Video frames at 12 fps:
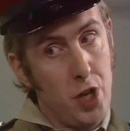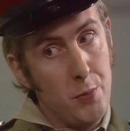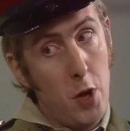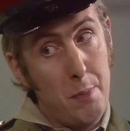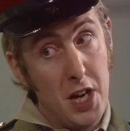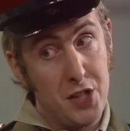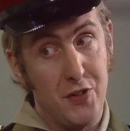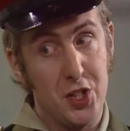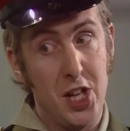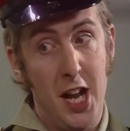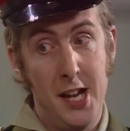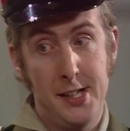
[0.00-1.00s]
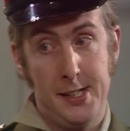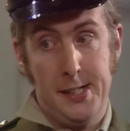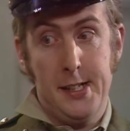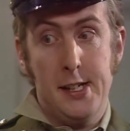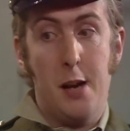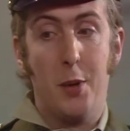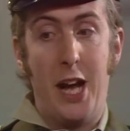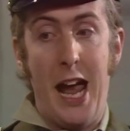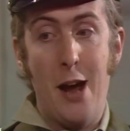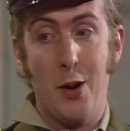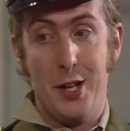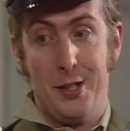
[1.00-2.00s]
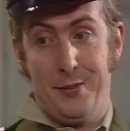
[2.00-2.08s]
I'm not a pacifist, sir. I'm a coward.